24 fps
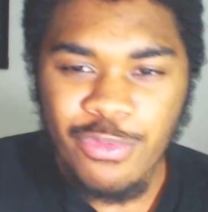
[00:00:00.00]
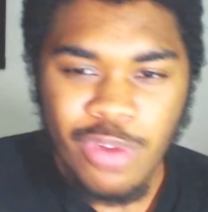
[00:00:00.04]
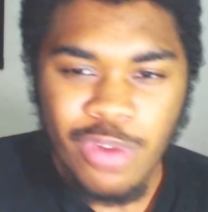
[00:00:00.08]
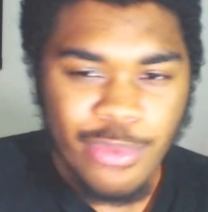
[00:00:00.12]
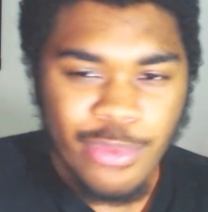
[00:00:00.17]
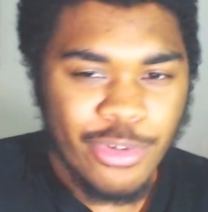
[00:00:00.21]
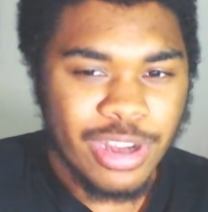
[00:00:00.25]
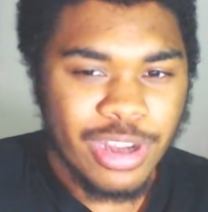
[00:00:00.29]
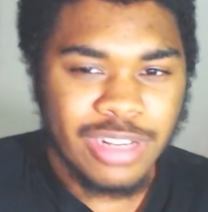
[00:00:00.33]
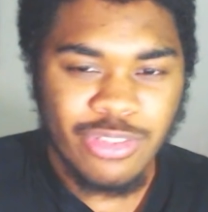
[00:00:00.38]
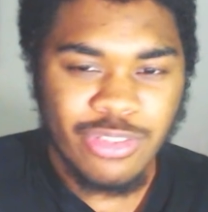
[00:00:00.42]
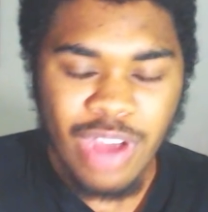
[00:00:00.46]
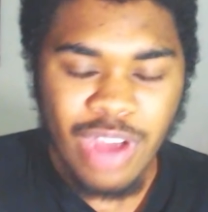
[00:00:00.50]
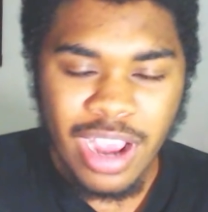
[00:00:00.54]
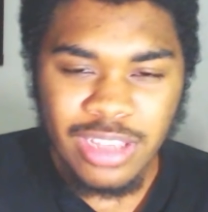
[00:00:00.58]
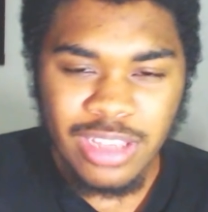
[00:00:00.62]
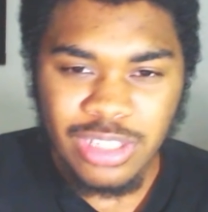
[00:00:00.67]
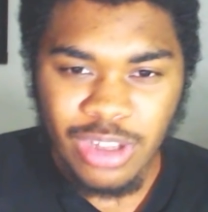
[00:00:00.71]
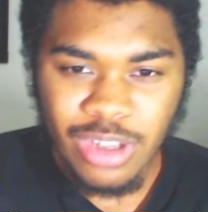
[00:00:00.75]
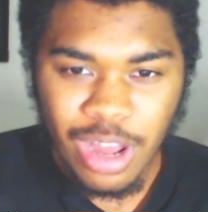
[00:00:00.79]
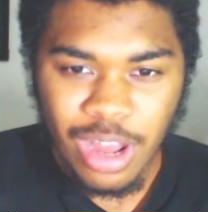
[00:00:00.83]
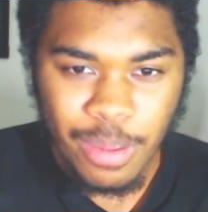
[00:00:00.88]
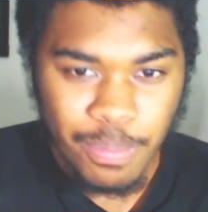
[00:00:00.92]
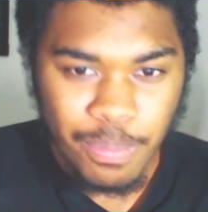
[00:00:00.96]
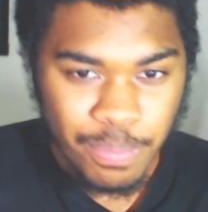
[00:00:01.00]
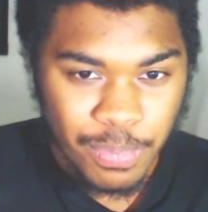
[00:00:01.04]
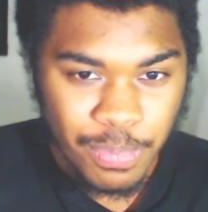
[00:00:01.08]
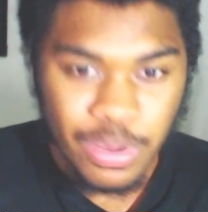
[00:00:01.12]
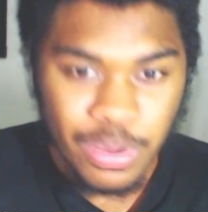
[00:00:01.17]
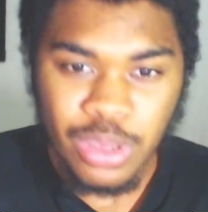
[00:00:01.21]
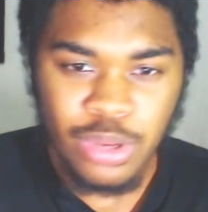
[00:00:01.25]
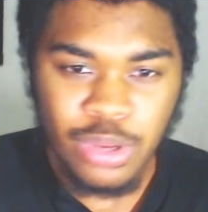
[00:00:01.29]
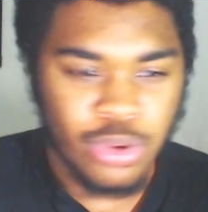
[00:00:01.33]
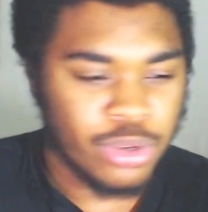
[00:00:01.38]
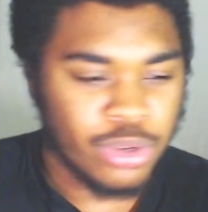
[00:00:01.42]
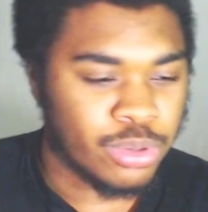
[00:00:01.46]
Ribery tries to
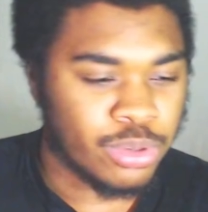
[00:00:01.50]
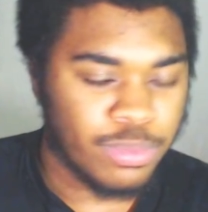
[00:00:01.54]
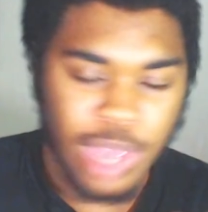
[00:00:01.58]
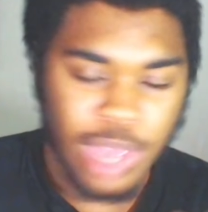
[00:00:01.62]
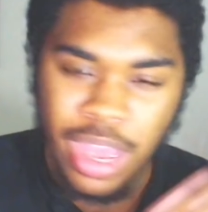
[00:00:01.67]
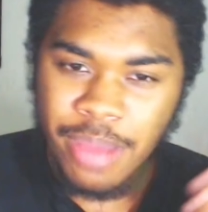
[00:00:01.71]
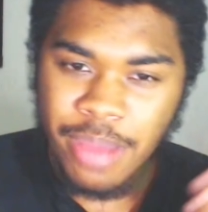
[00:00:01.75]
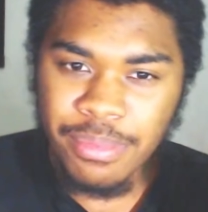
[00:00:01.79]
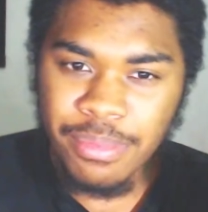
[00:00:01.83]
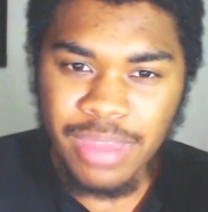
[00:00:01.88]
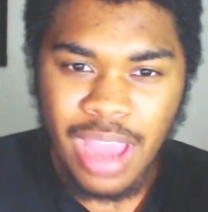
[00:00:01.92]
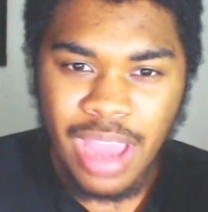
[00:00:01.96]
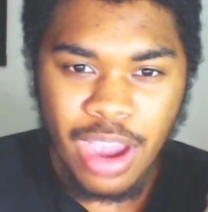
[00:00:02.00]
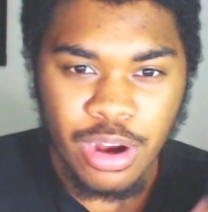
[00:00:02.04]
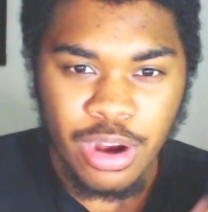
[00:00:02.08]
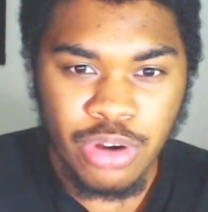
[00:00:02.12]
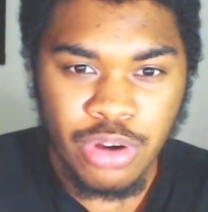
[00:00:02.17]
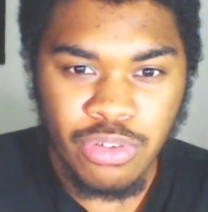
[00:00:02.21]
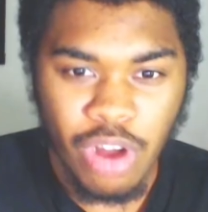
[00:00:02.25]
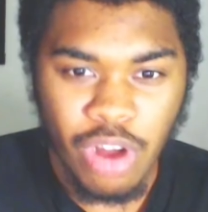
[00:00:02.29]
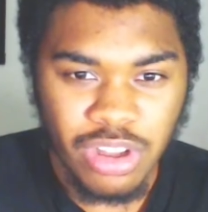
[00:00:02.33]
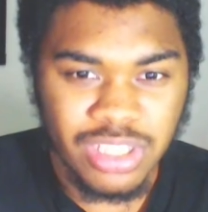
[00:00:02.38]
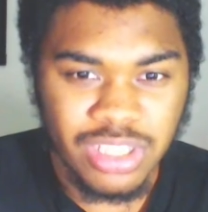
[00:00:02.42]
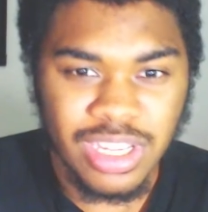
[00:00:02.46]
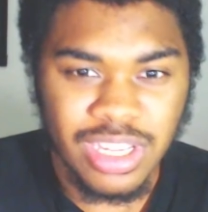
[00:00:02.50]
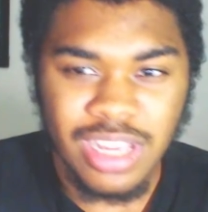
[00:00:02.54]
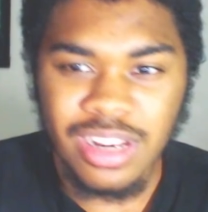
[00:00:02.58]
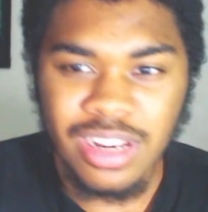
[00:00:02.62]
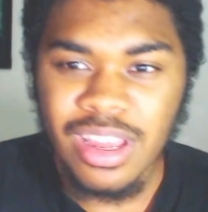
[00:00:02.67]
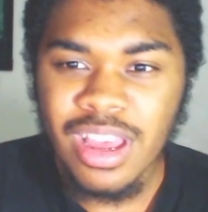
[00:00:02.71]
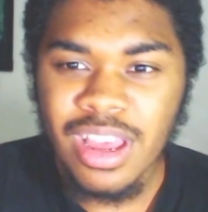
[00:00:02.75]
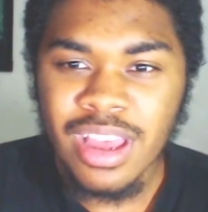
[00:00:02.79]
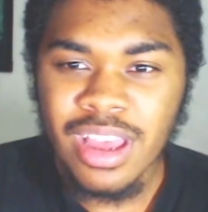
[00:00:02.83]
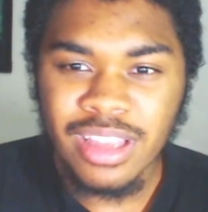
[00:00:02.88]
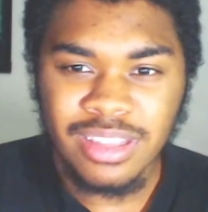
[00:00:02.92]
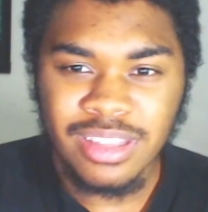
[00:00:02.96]
get a cross in,
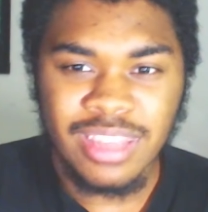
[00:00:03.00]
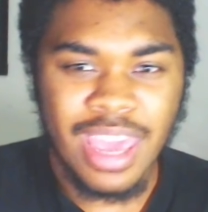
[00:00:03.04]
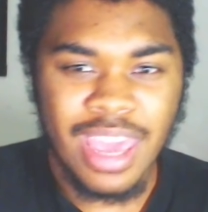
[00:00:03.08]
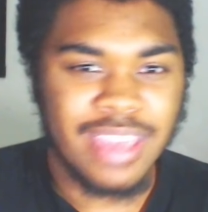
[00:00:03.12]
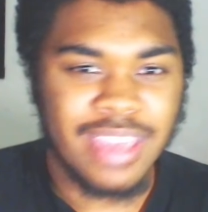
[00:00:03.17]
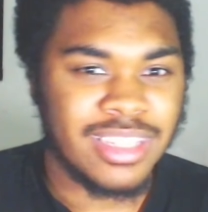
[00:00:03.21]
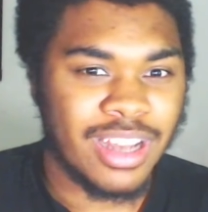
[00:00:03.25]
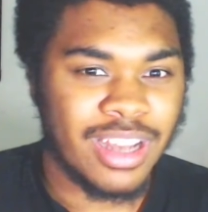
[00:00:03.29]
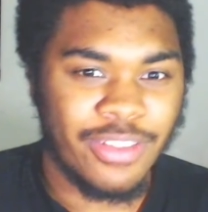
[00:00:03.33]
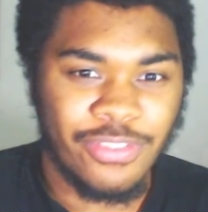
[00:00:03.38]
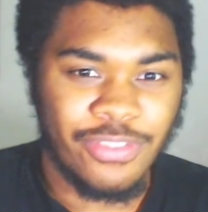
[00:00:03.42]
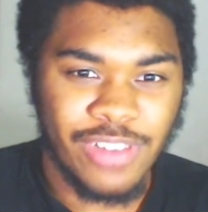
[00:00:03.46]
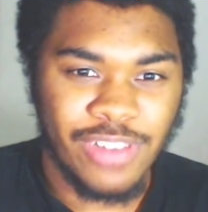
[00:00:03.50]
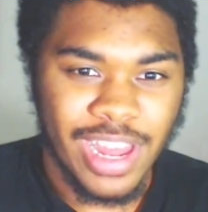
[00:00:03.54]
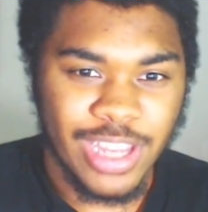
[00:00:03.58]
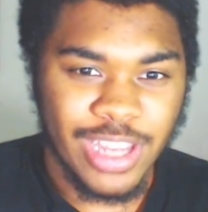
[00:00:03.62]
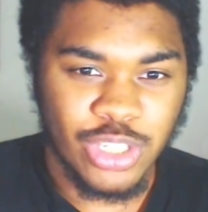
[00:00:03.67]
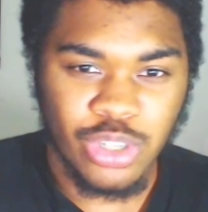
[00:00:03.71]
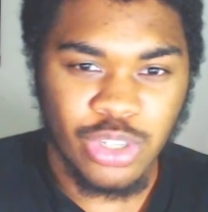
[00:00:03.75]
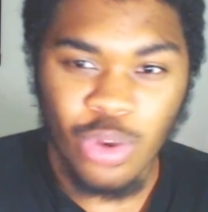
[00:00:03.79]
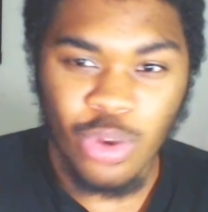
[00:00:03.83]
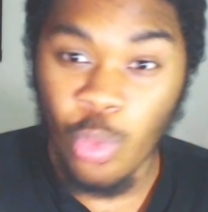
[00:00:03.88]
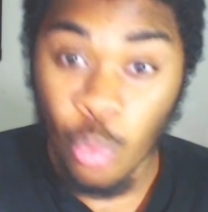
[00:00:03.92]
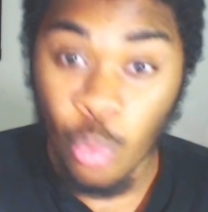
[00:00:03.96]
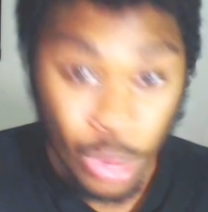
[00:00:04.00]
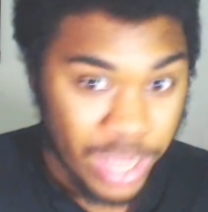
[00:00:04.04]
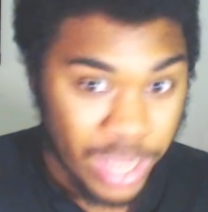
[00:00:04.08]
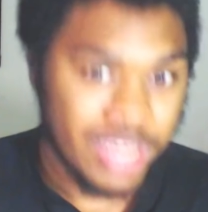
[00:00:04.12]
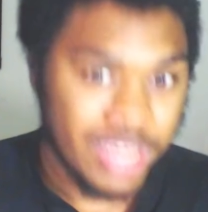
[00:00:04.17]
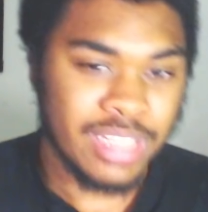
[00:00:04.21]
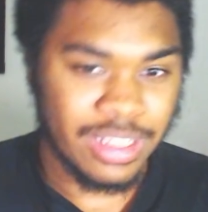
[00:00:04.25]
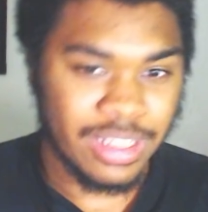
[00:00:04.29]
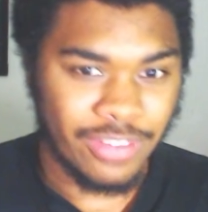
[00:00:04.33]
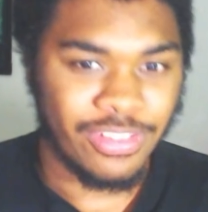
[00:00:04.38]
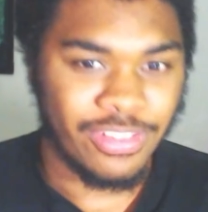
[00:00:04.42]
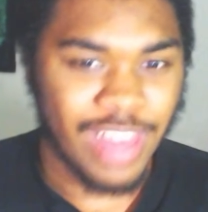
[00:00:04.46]
takes a deflection,
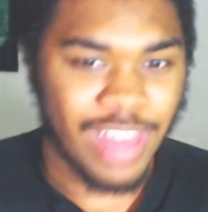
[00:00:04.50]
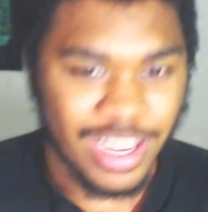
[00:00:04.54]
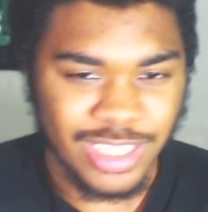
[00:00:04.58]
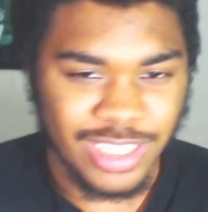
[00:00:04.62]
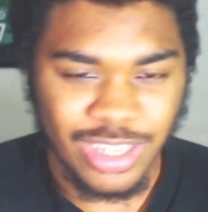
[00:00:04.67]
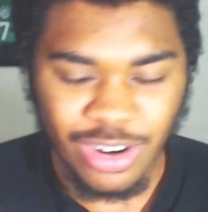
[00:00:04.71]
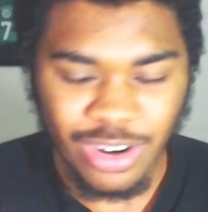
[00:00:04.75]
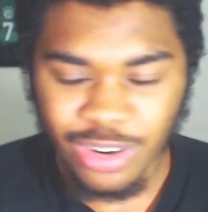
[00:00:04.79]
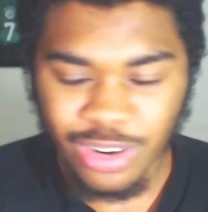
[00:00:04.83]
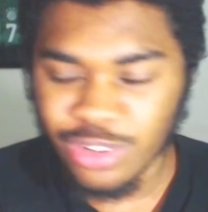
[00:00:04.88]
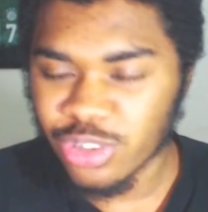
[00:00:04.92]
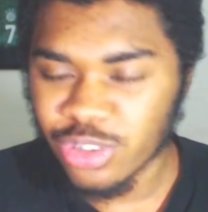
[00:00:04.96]
wicked deflection.